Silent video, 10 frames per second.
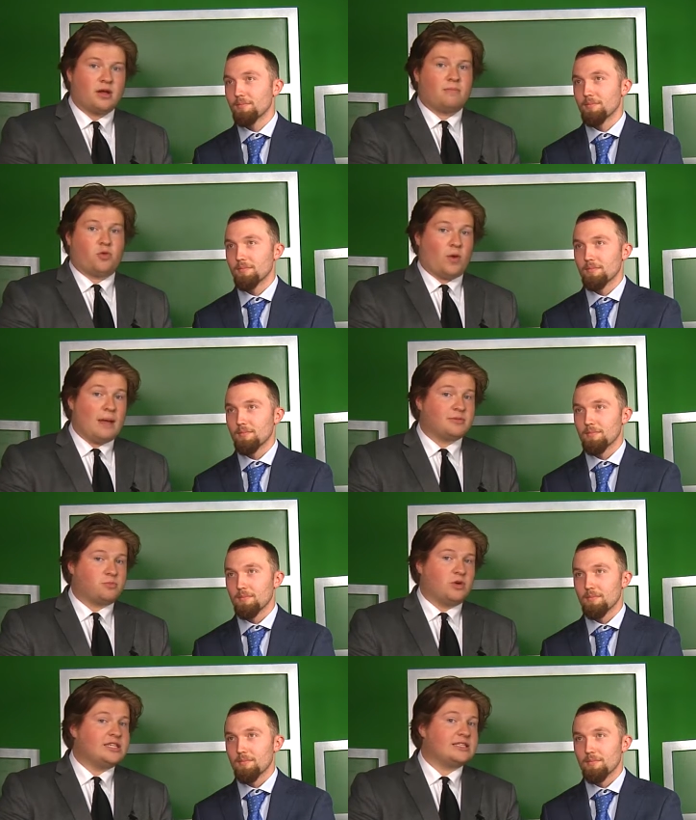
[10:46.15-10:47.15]
Speaker 1: The Rams
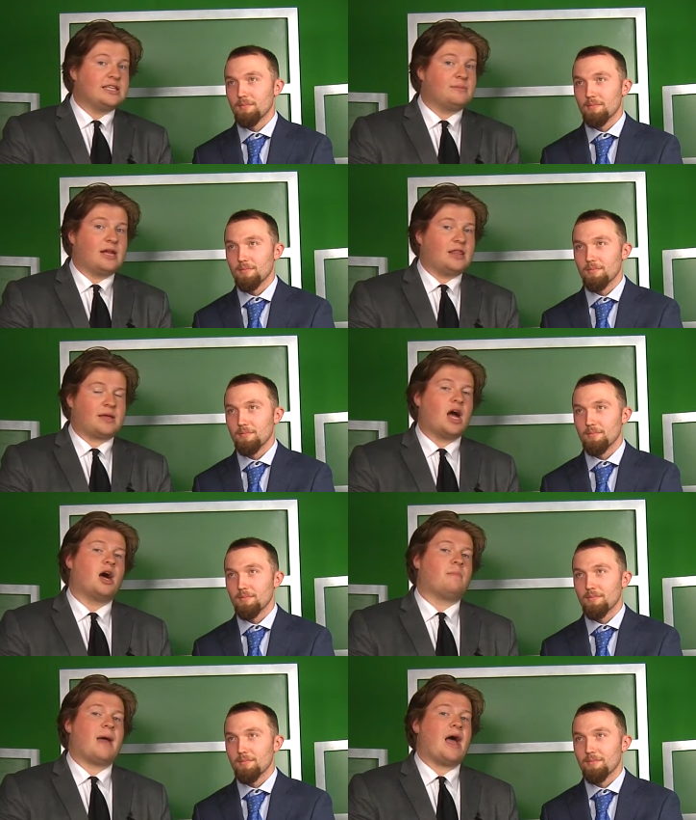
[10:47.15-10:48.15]
recently eliminated the
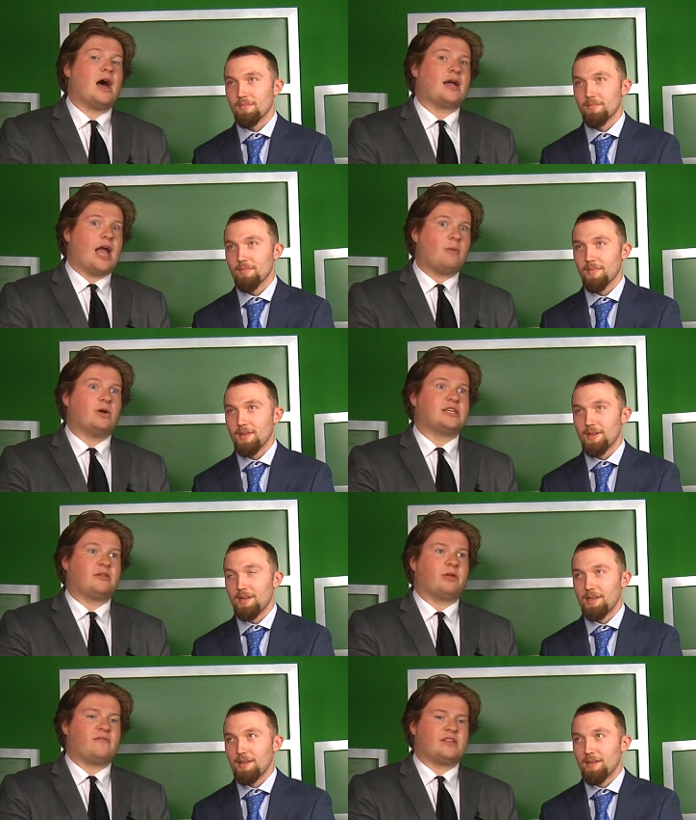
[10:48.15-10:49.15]
Cowboys out of
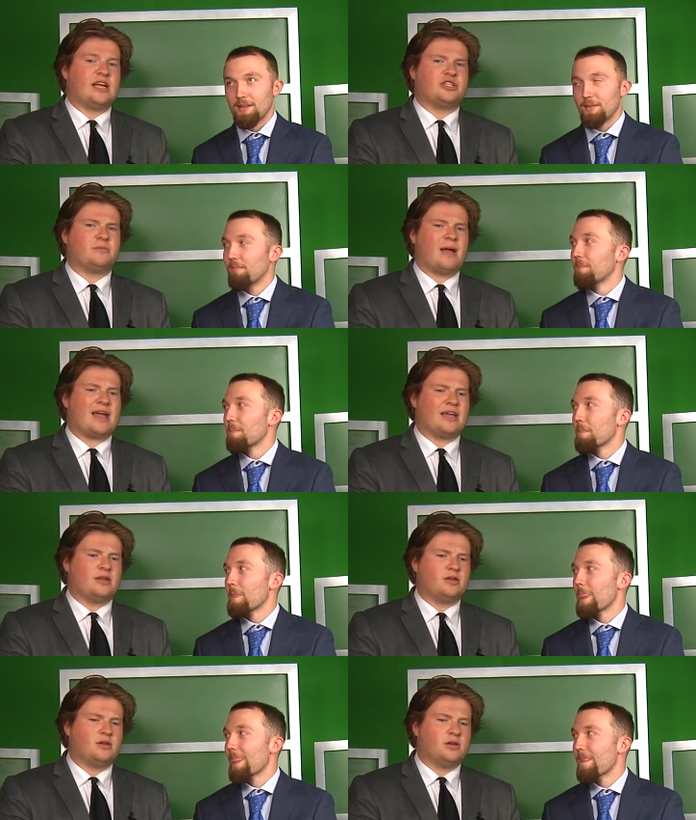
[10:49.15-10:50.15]
the playoff contention back
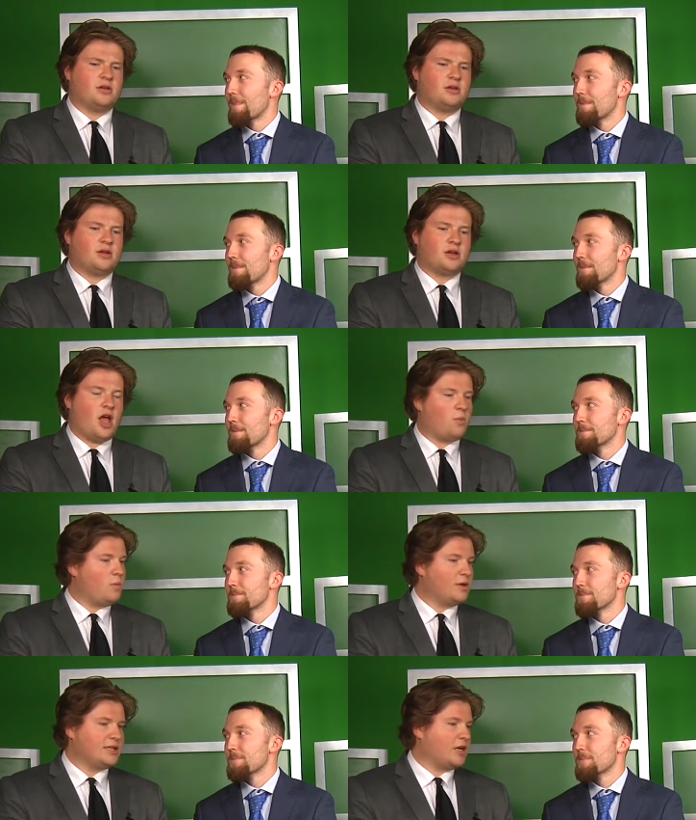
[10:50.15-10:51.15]
in, God, when
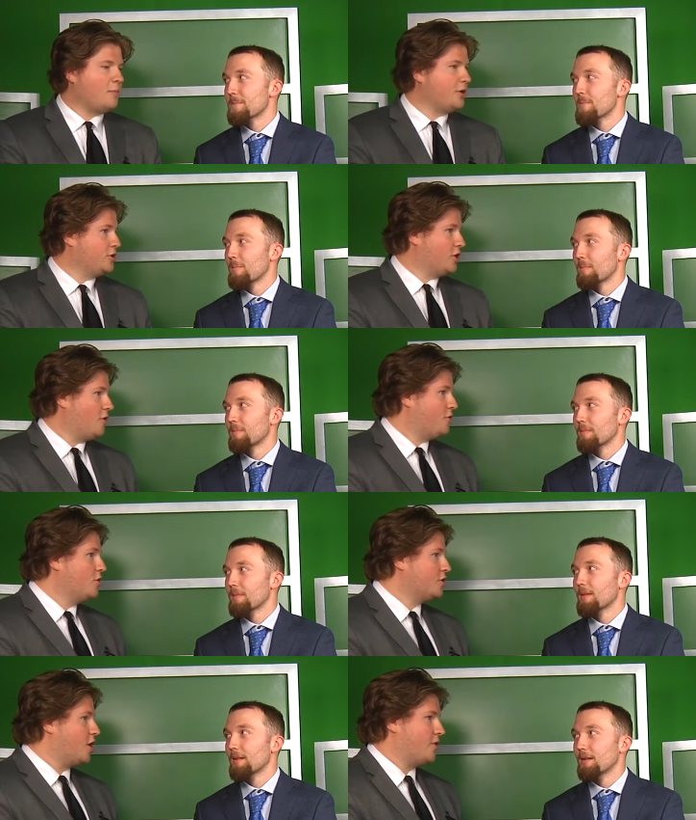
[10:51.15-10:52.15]
was that? A few years ago
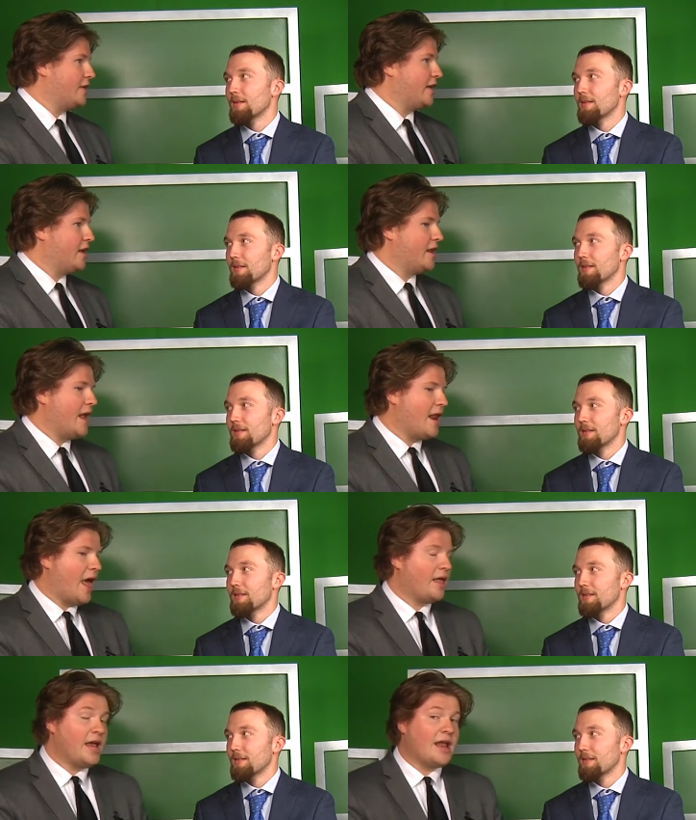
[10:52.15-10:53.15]
they did, in
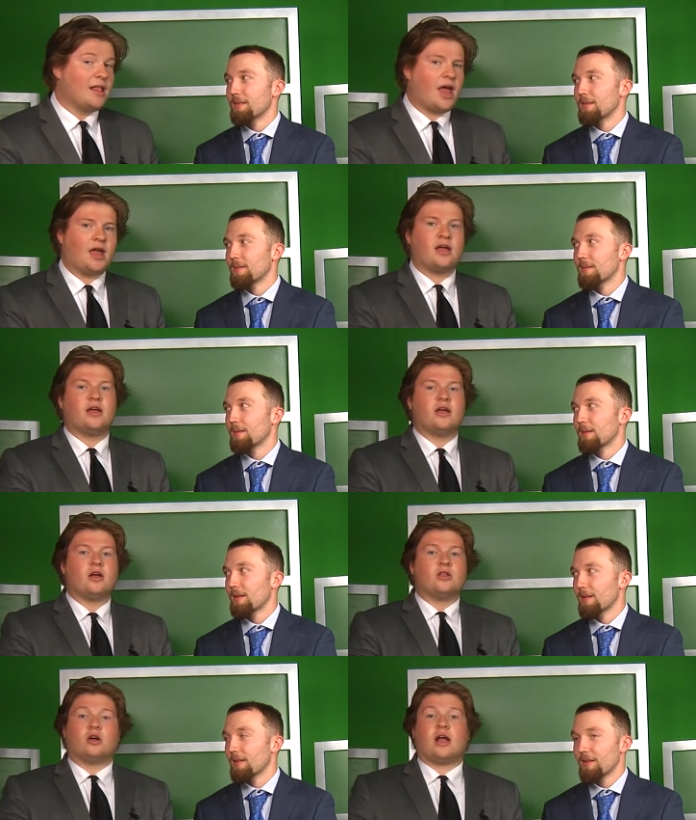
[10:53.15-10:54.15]
L.A.
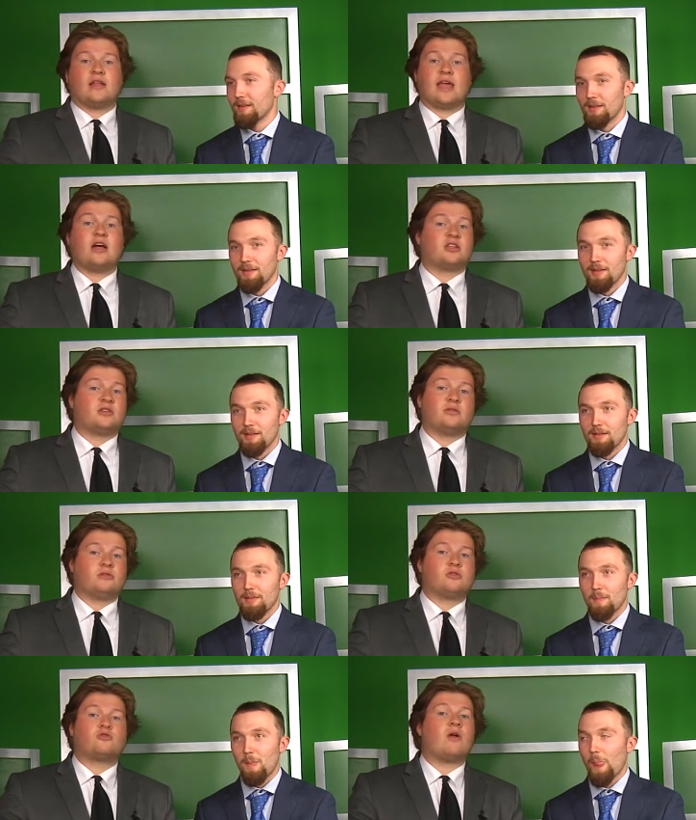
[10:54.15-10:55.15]
Look, Dallas,
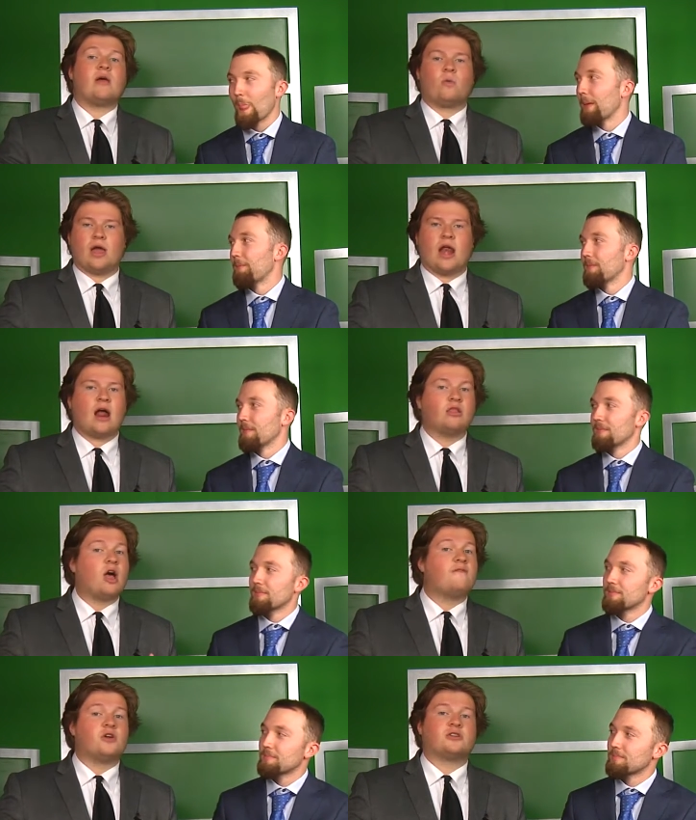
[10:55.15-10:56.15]
great win, and I
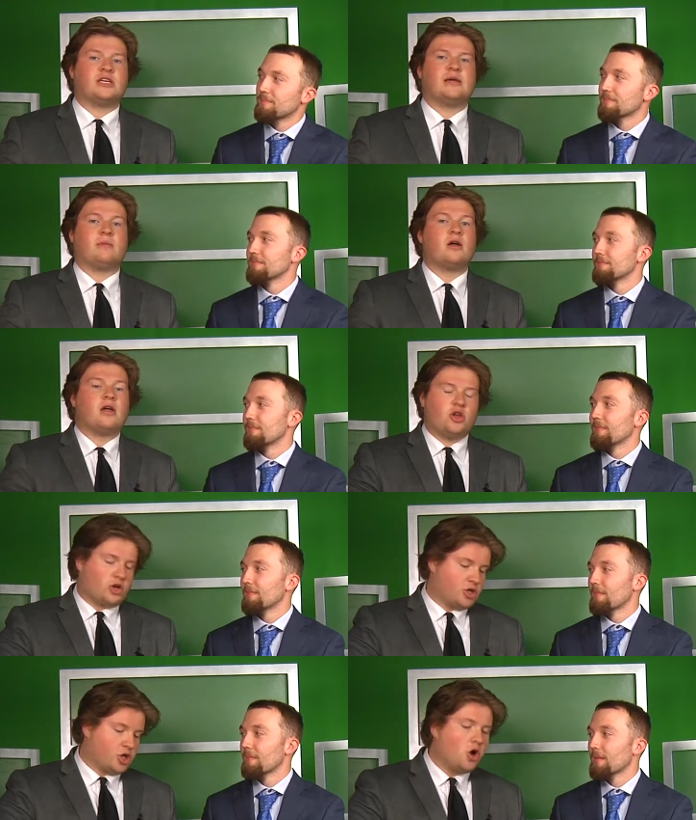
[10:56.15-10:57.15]
love your team. You're
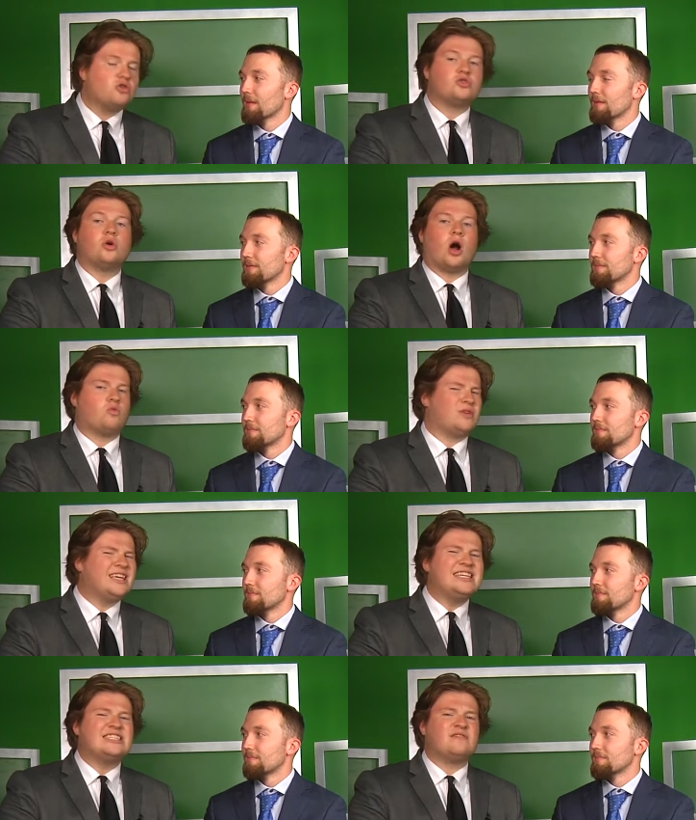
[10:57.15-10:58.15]
going to coast to an
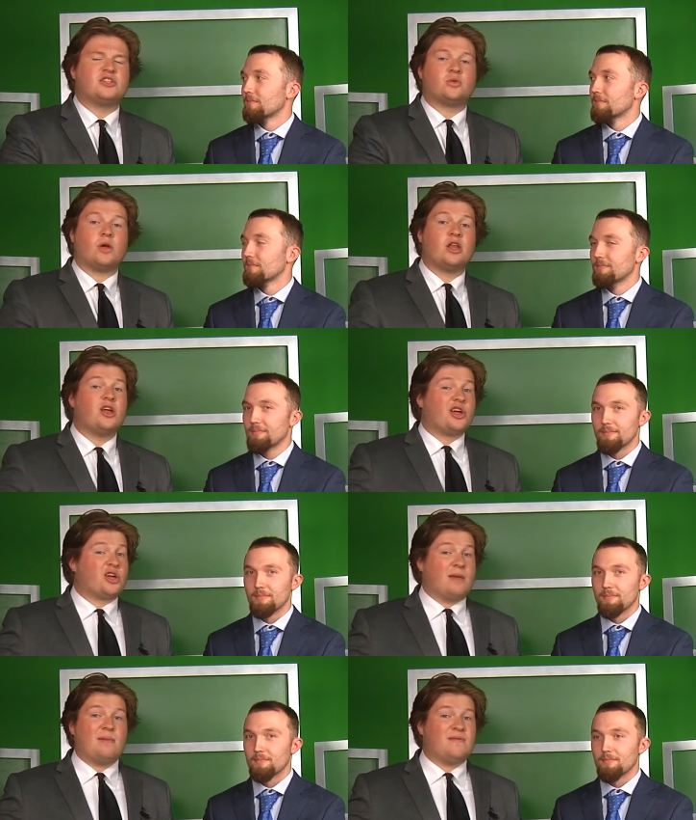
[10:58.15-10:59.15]
easy division win.
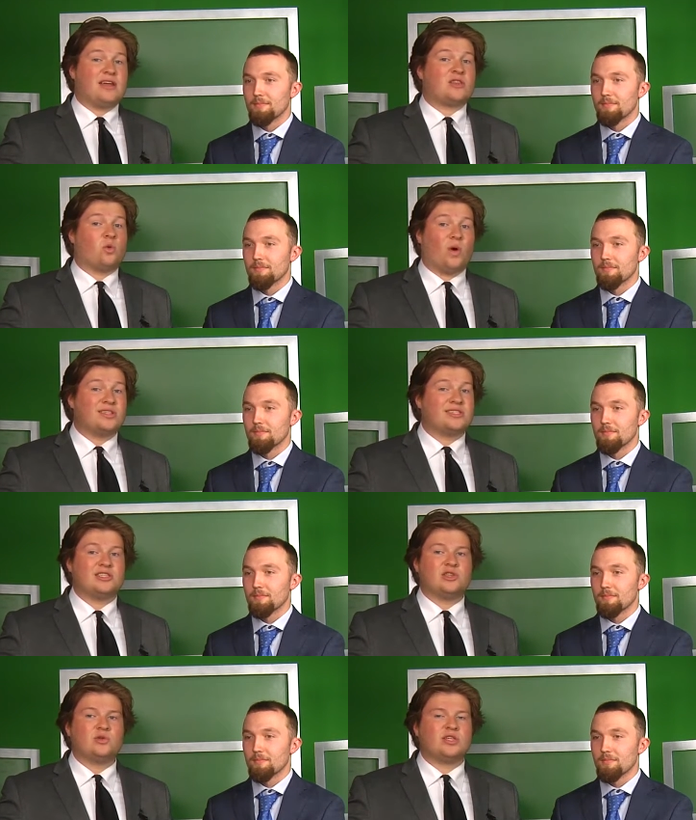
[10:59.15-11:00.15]
Could maybe even get the 1
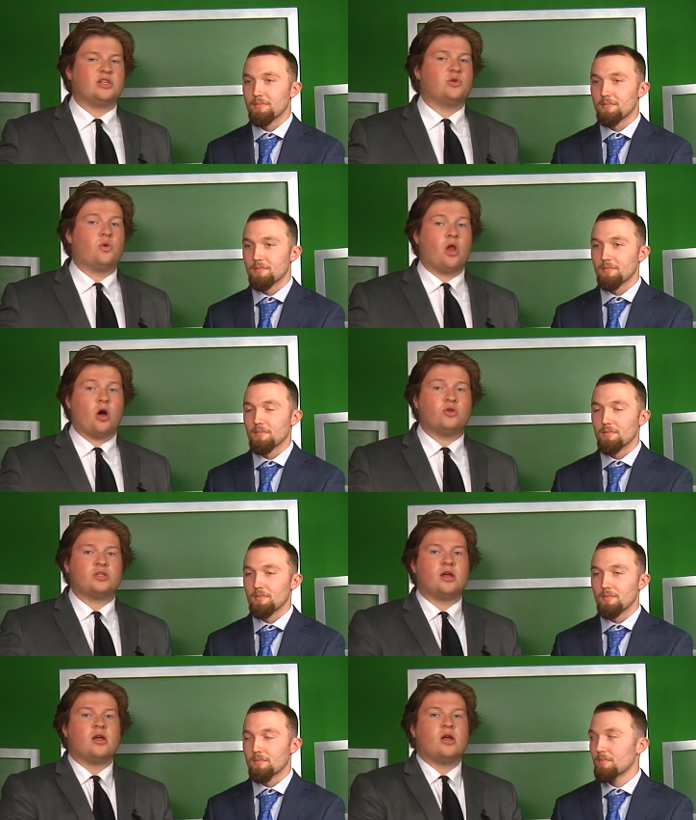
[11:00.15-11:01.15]
seed, 2 seed, who knows.
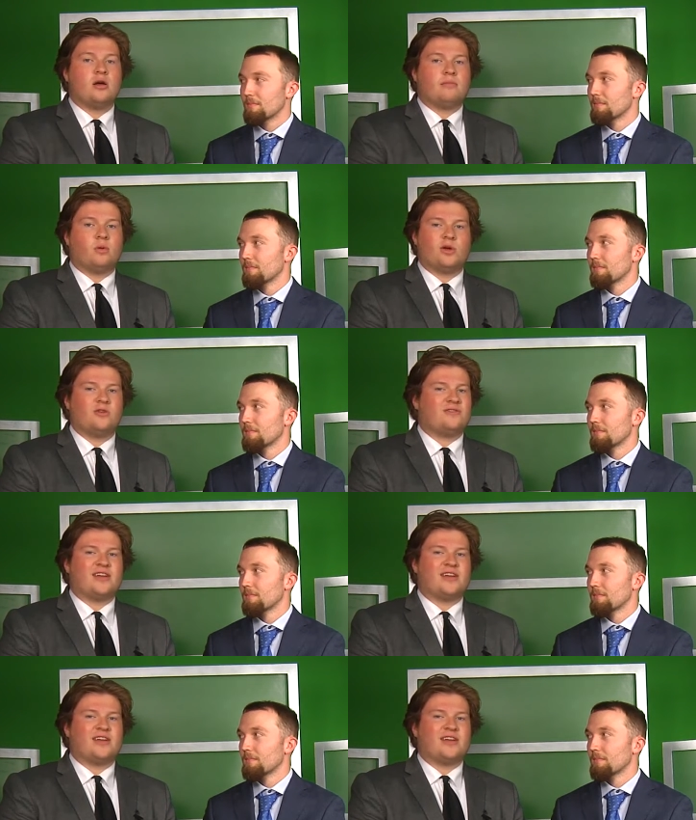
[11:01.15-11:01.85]
But when you're in the